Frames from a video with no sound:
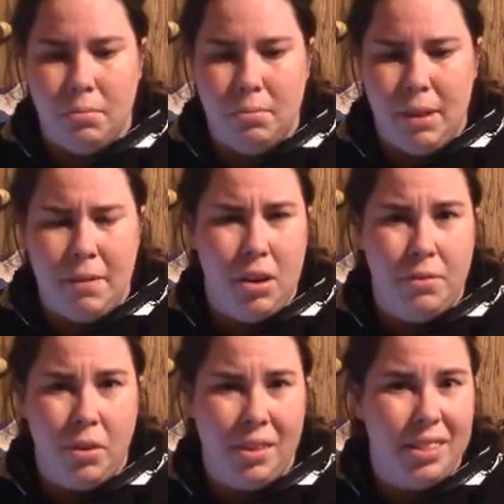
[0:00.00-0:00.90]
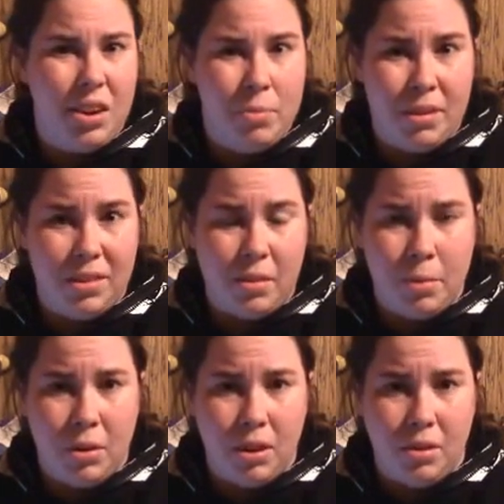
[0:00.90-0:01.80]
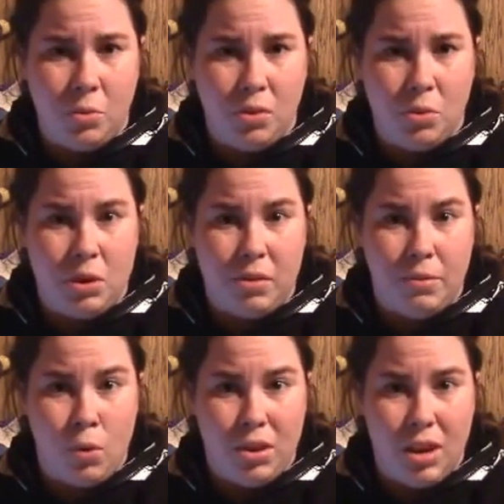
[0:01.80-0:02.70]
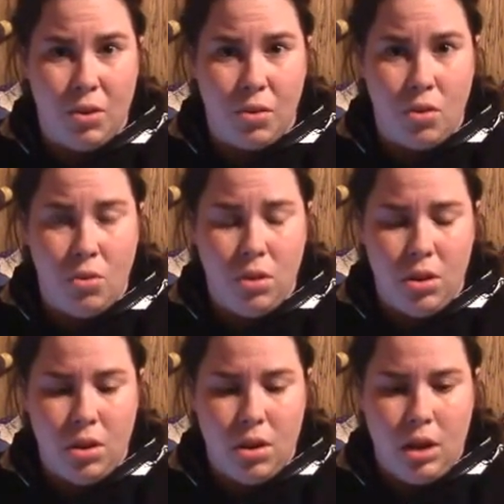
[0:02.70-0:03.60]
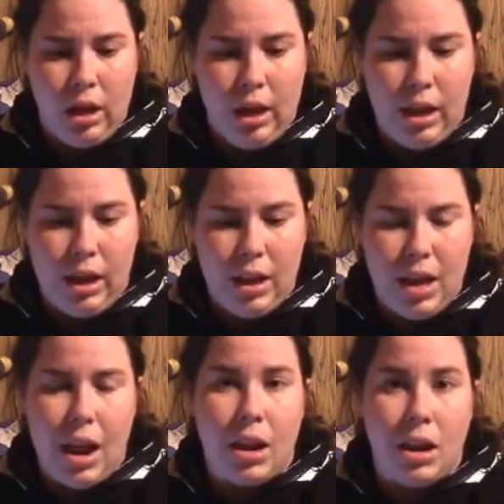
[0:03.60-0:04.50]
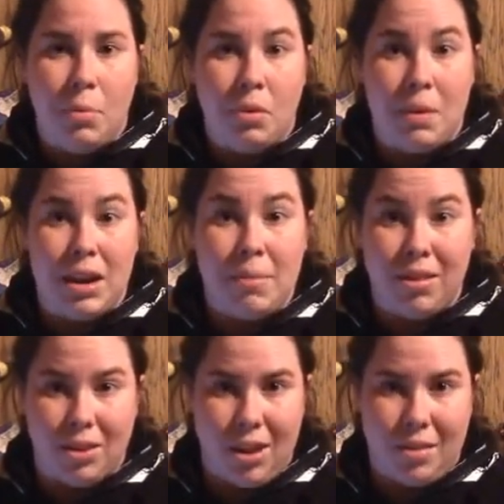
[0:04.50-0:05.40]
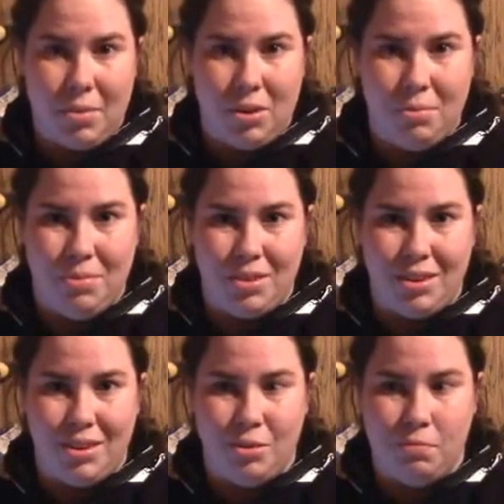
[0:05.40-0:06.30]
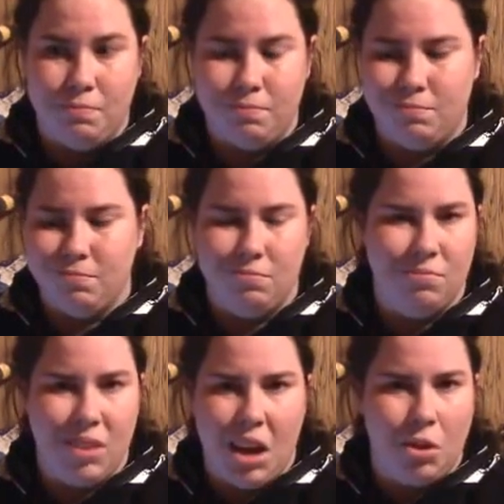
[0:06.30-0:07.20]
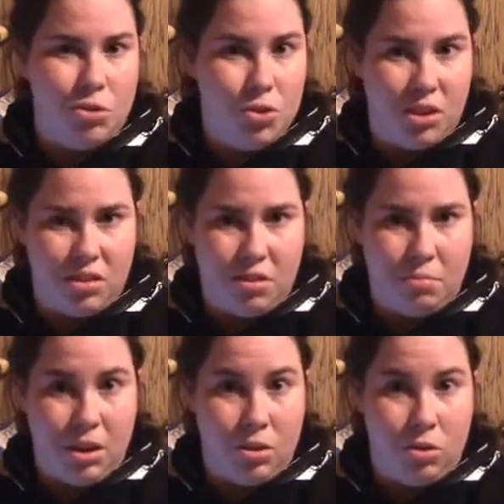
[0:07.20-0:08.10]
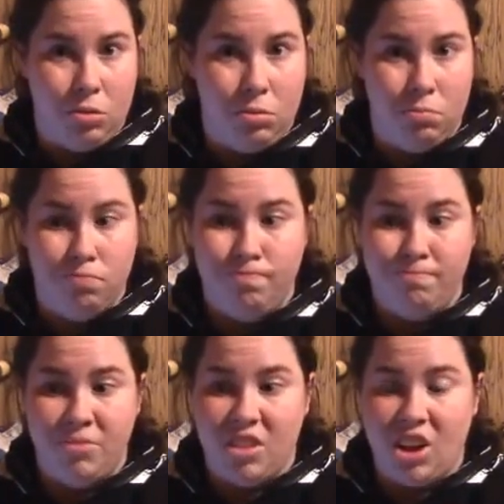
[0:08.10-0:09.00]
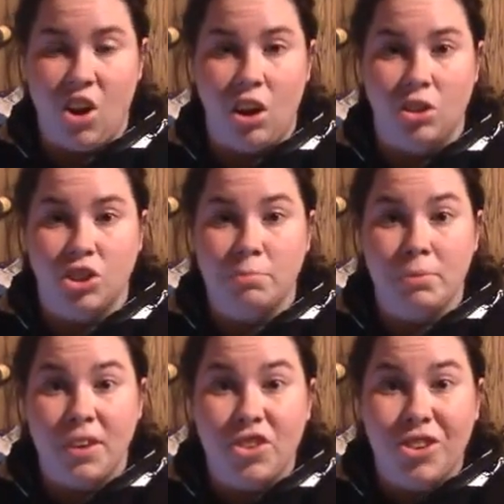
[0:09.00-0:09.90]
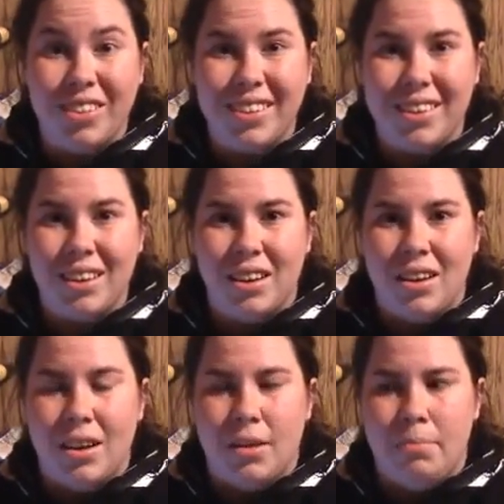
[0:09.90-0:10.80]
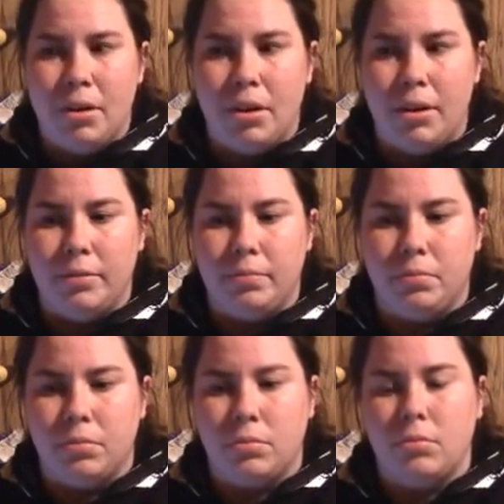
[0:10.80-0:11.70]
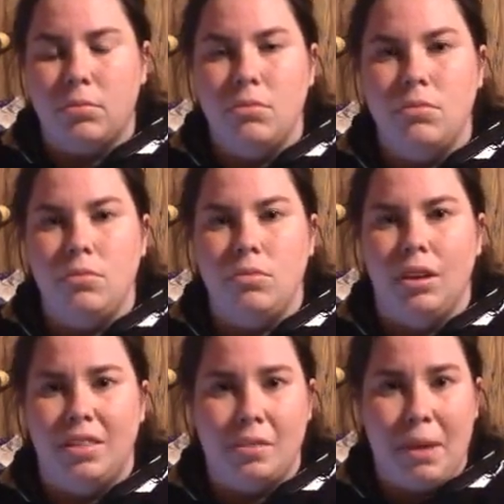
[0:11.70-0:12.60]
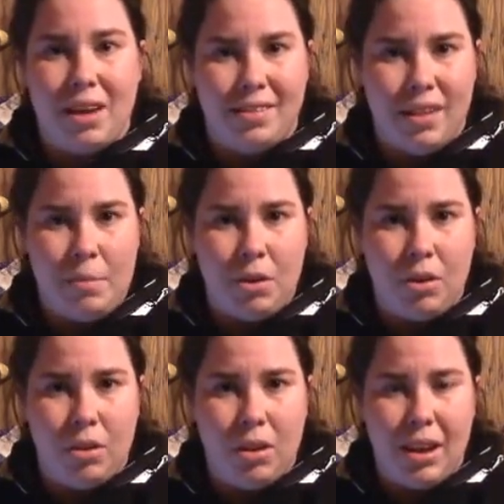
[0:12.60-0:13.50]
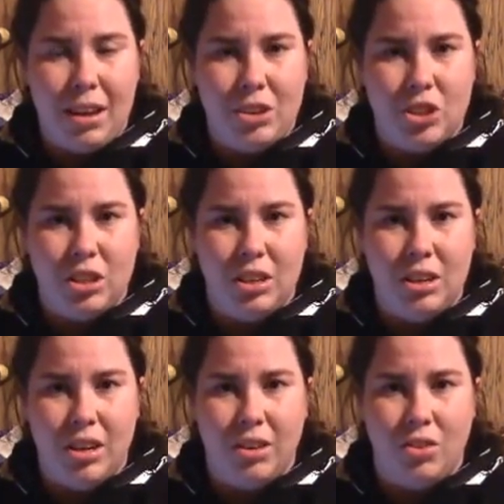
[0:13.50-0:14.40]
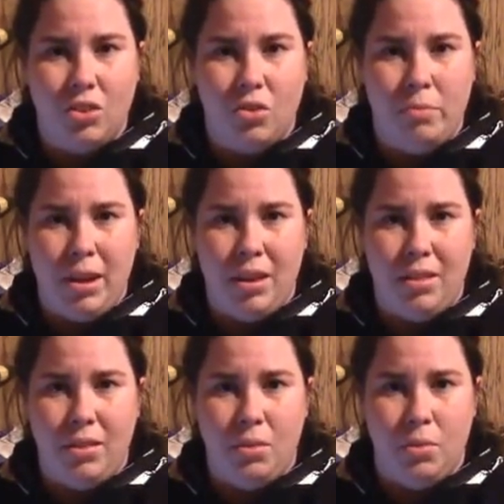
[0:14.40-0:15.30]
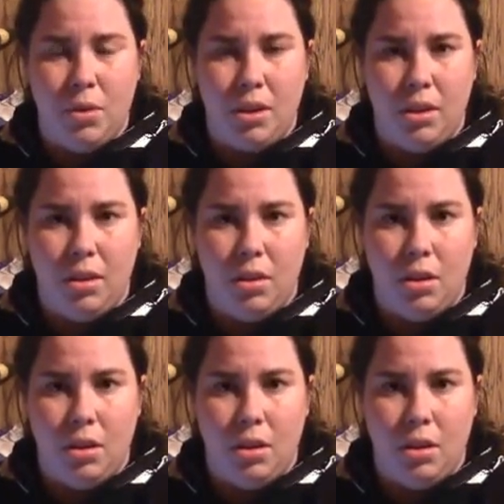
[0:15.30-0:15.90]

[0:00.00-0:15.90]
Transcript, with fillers: my very first therapist experience was when I was 14 years old, and it ended up with me in a mental hospital. So I don't trust medical psychology professionals. But this past summer, I actually got to meet with